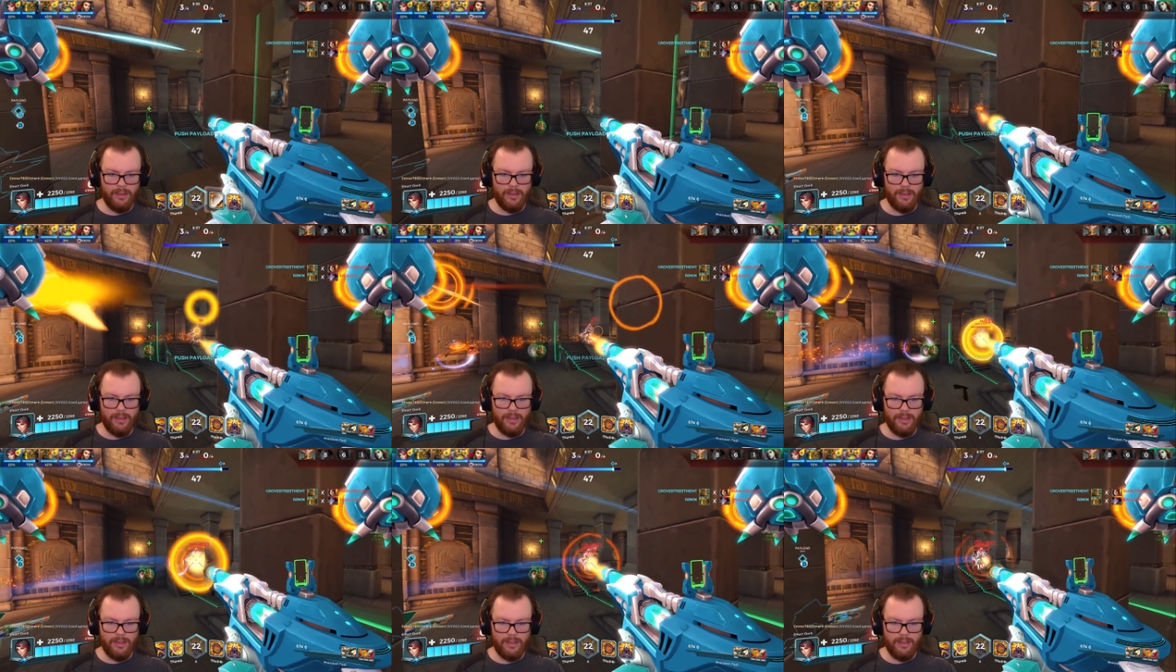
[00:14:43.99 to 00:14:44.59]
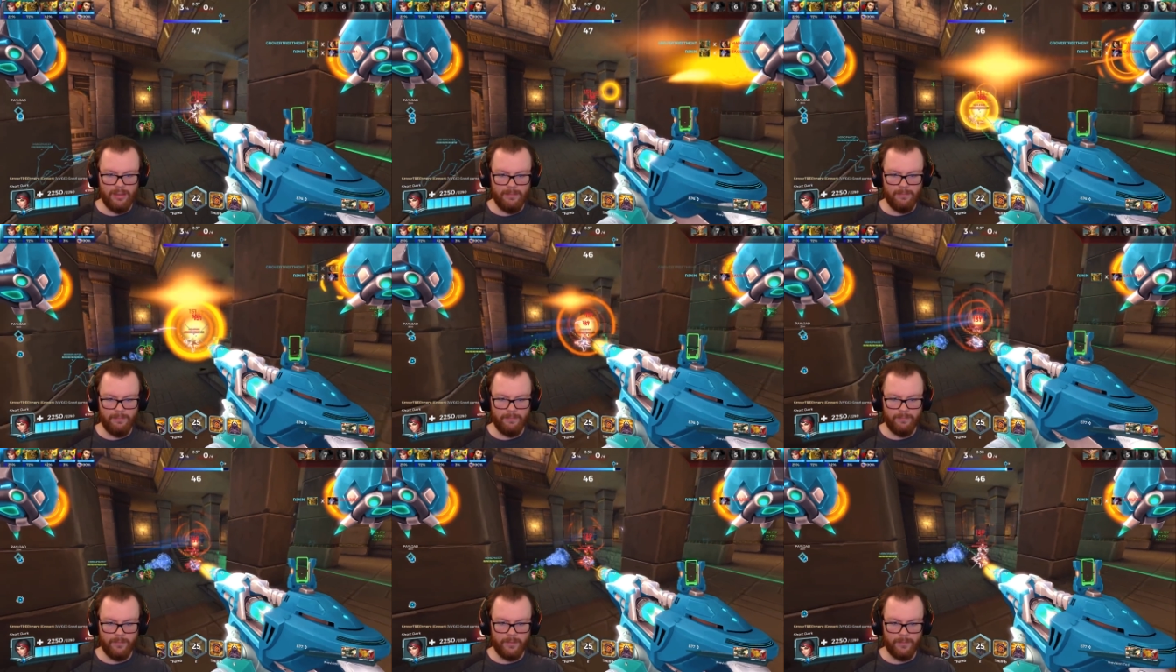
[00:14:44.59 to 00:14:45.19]

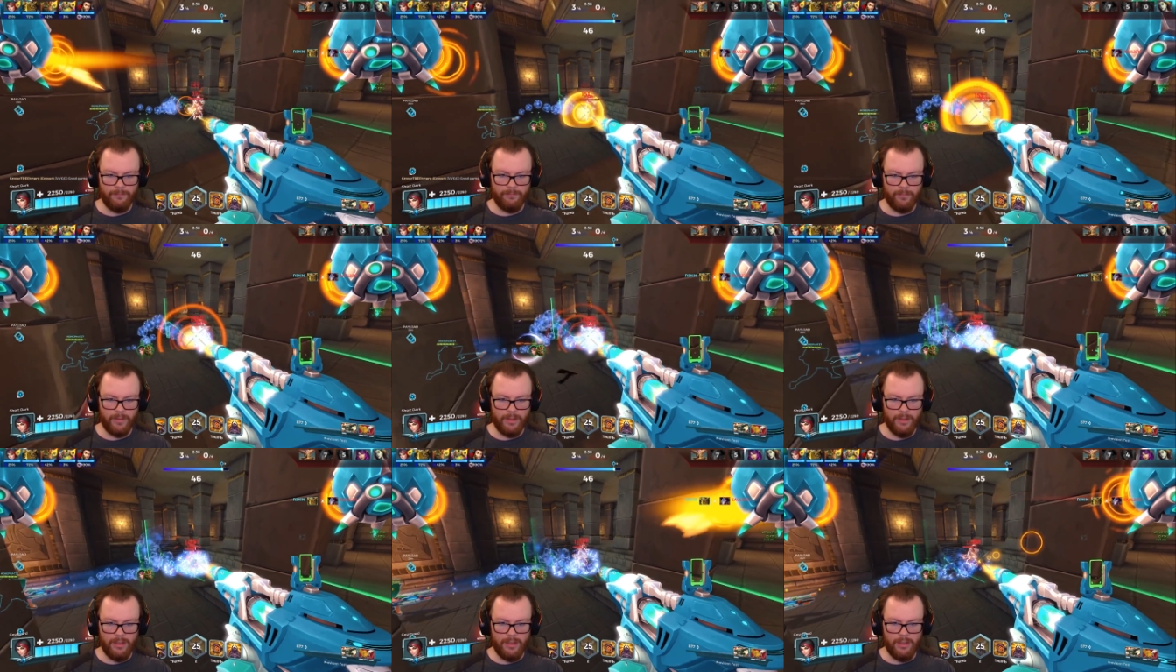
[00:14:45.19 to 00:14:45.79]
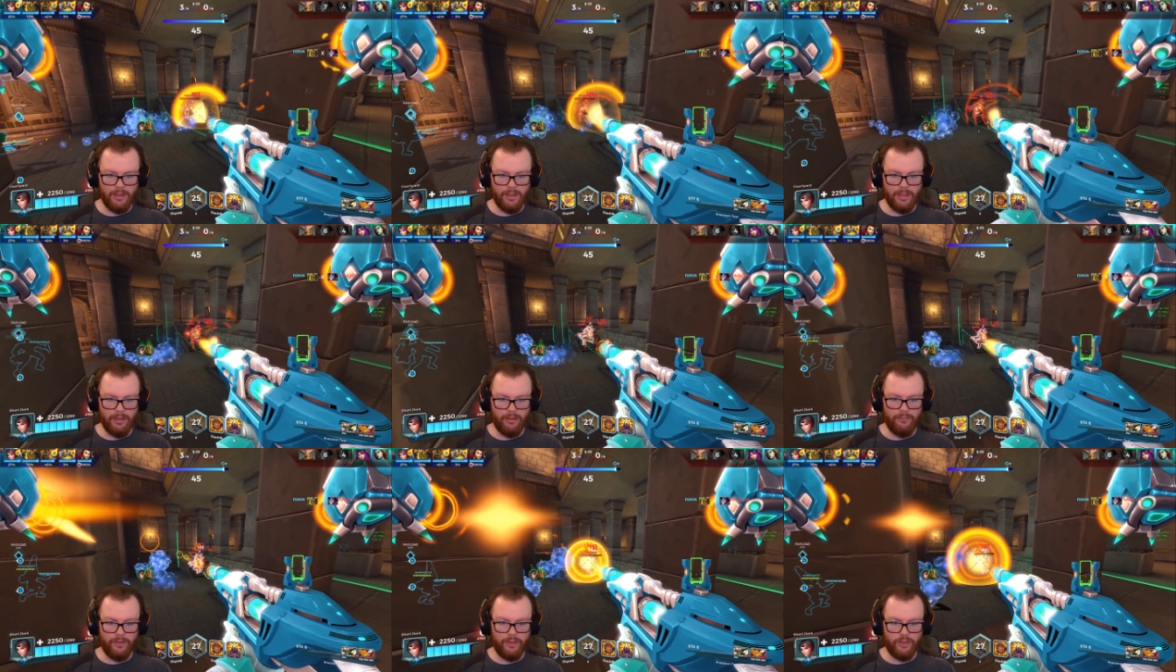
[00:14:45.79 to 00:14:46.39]
Um, and I
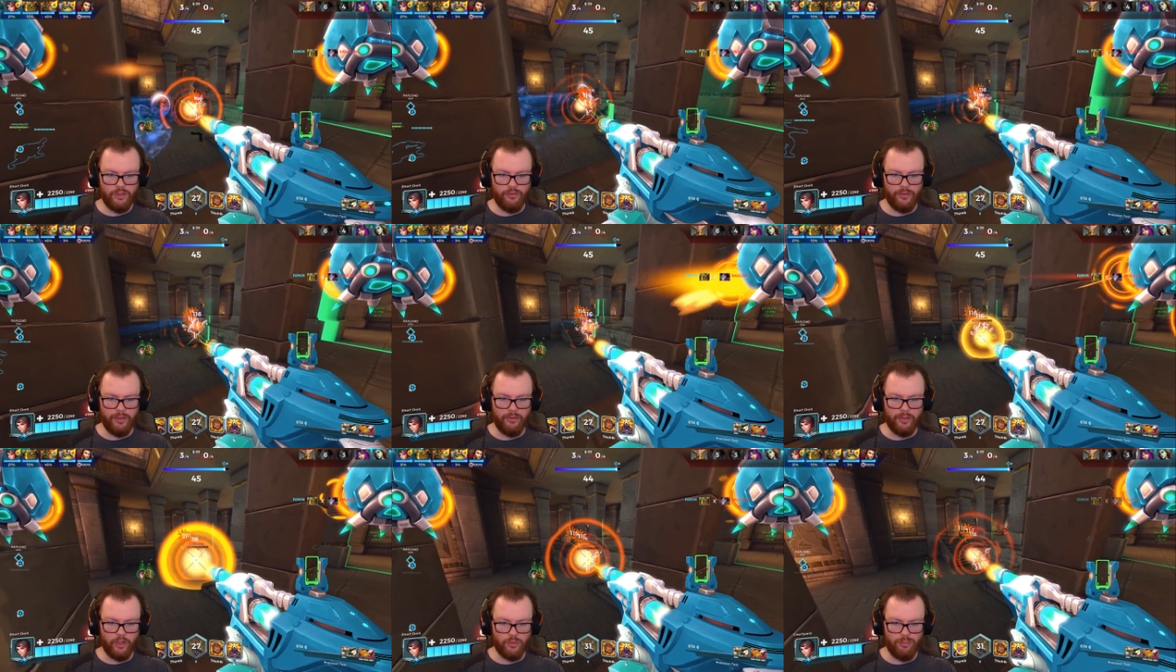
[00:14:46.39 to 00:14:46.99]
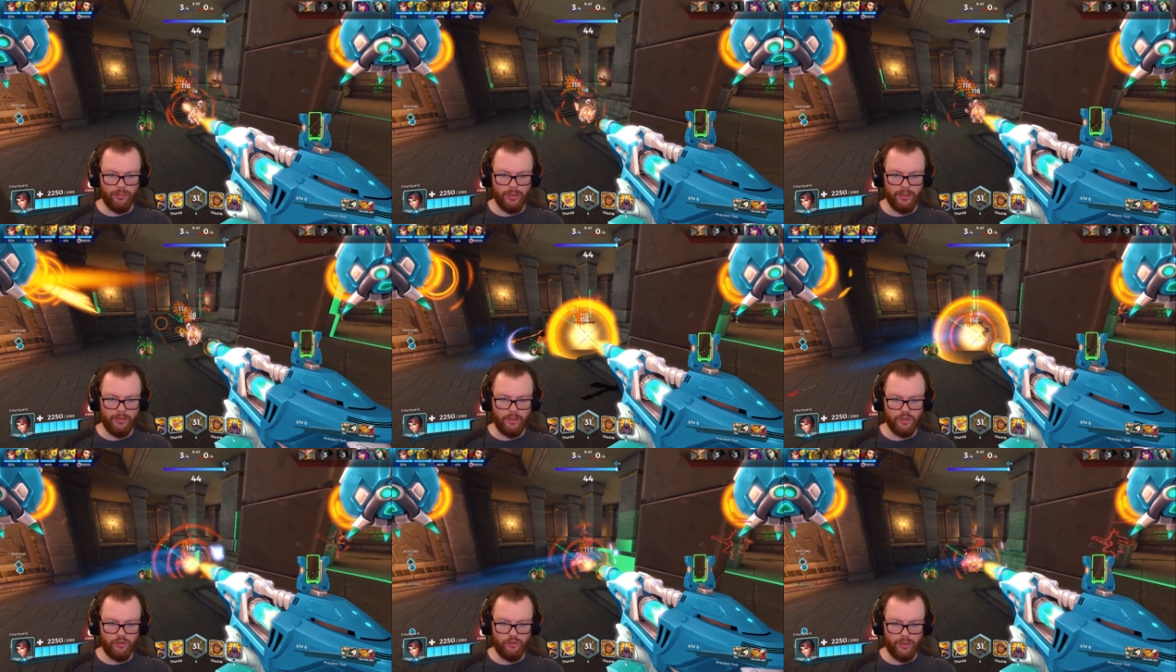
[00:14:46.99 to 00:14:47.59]
don't even think she's going to touch point.
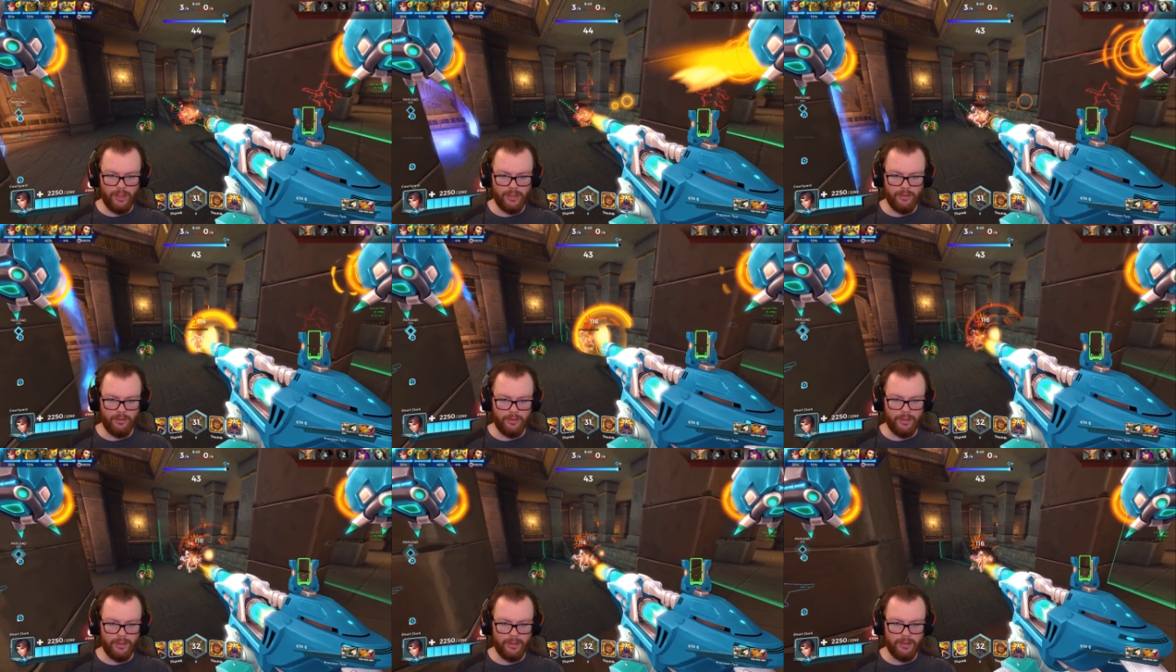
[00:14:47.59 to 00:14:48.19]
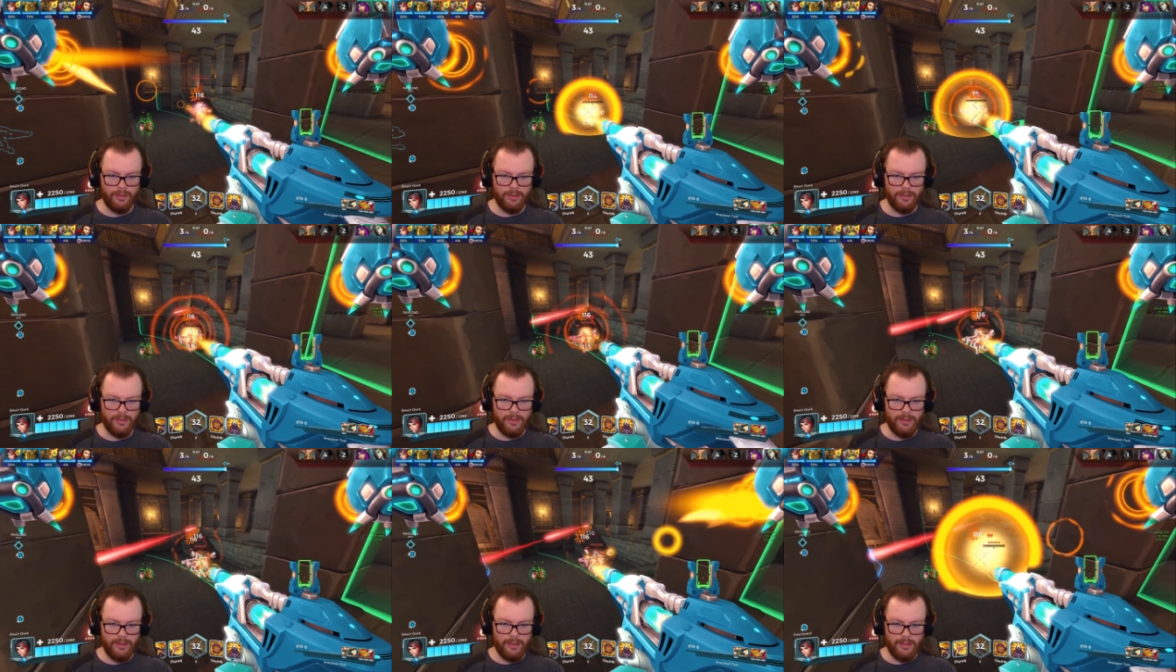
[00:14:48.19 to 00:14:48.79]
Let's just try and kill her here.
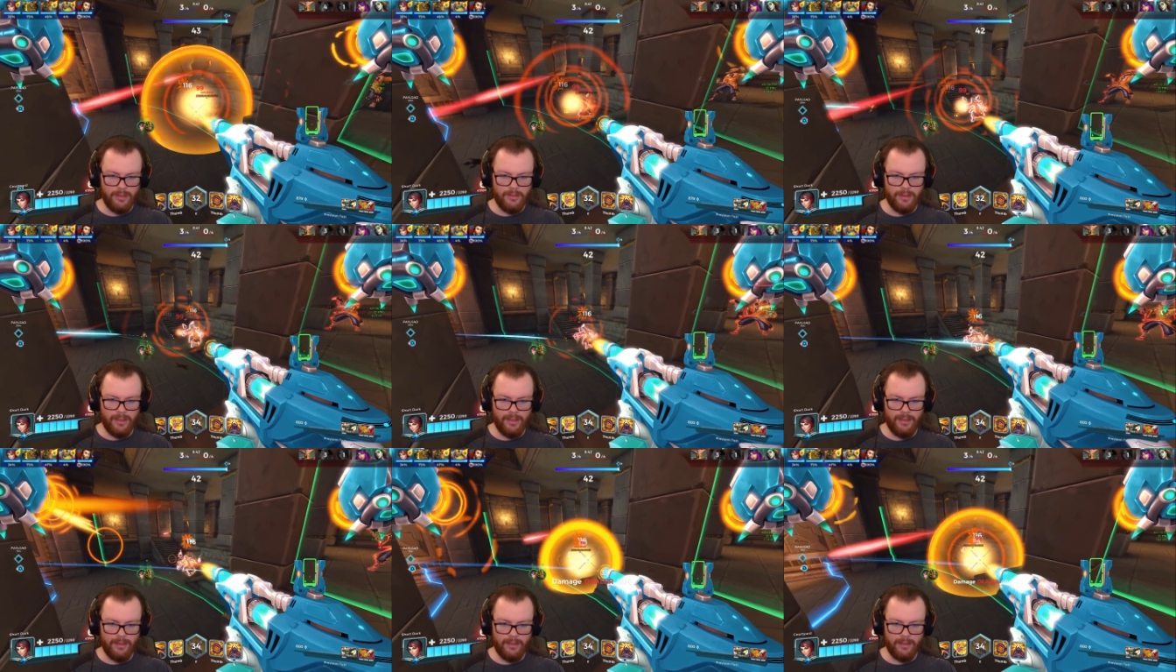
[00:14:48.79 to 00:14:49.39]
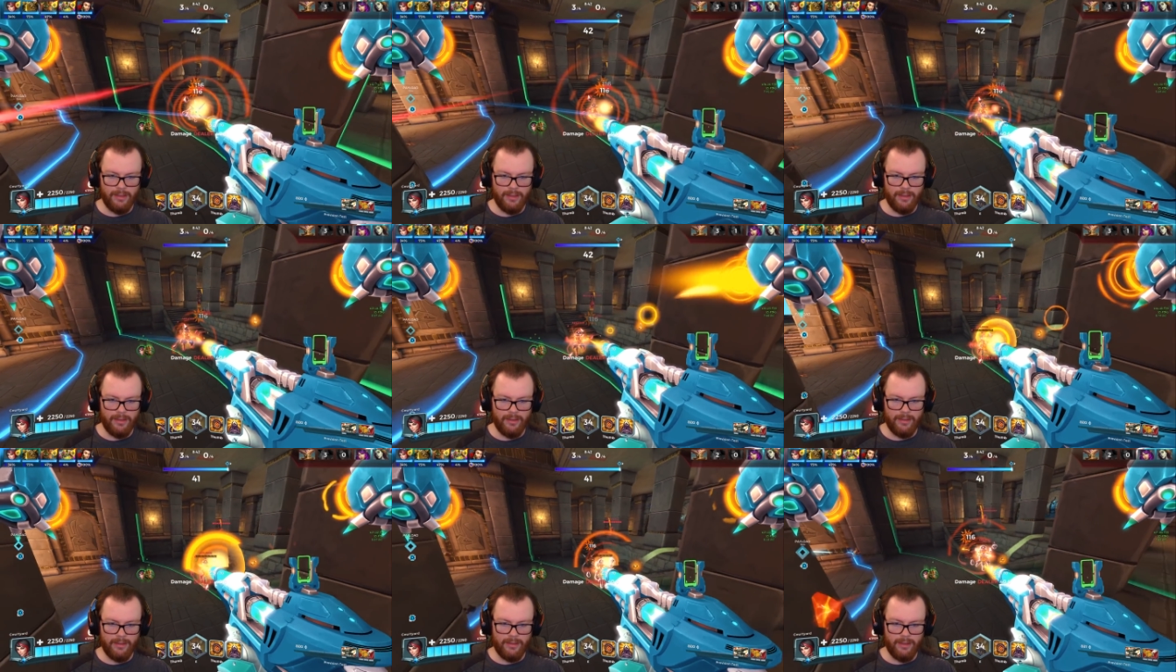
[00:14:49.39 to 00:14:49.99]
Die, die, die, die, die,
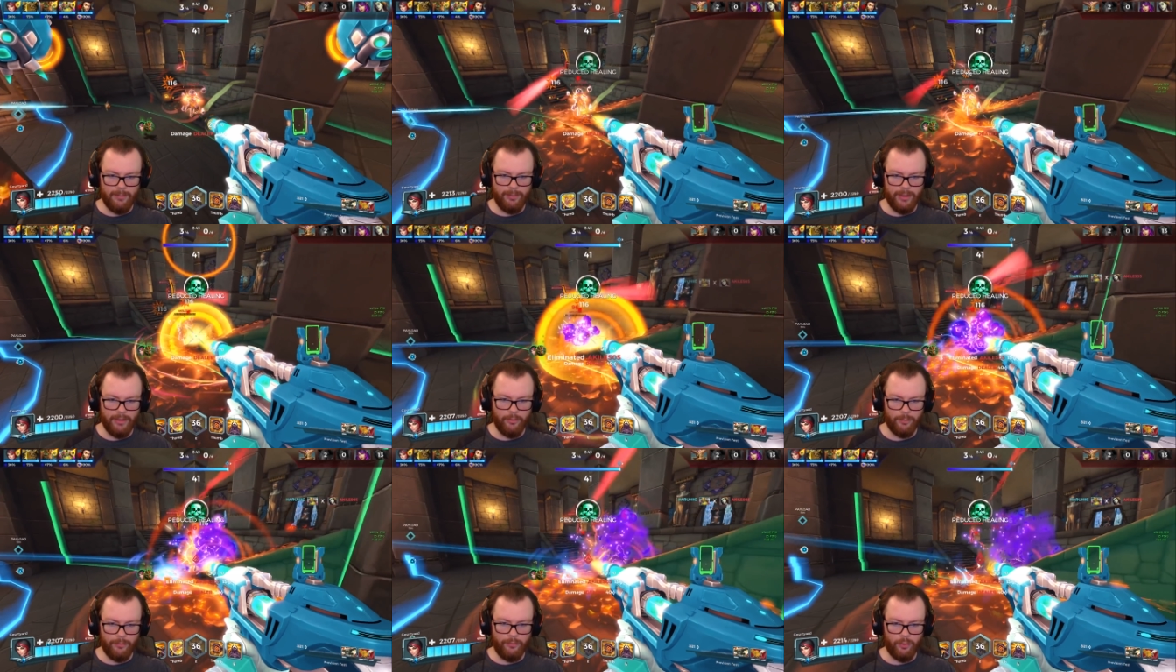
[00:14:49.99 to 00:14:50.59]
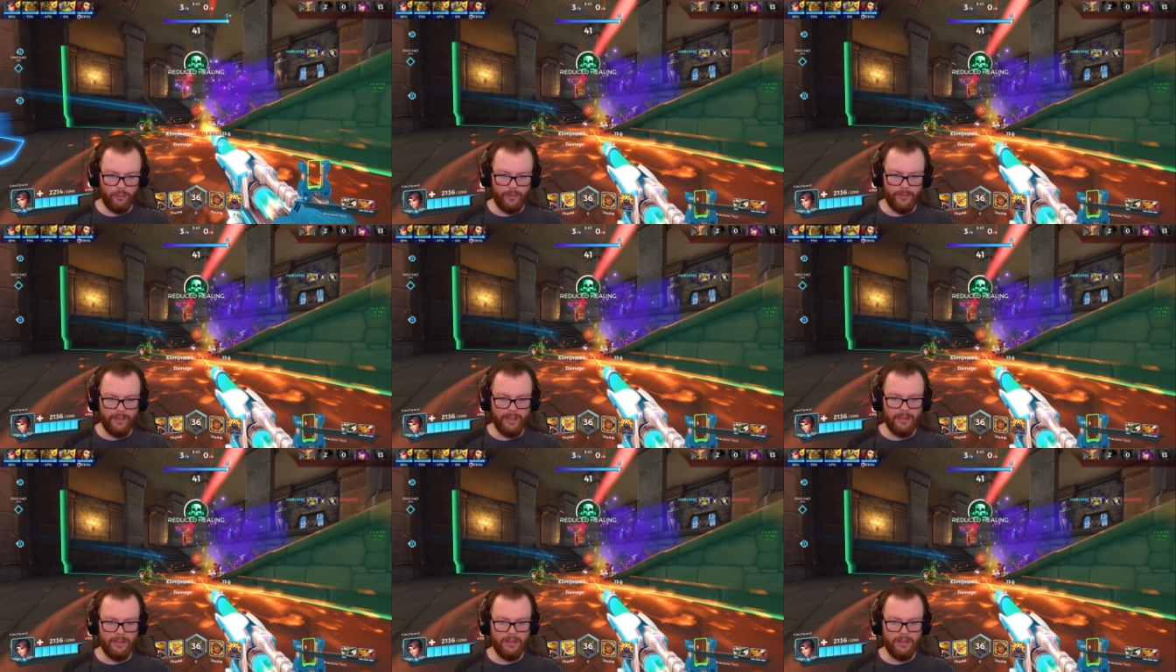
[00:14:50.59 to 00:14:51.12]
die, die, die, please, before we win.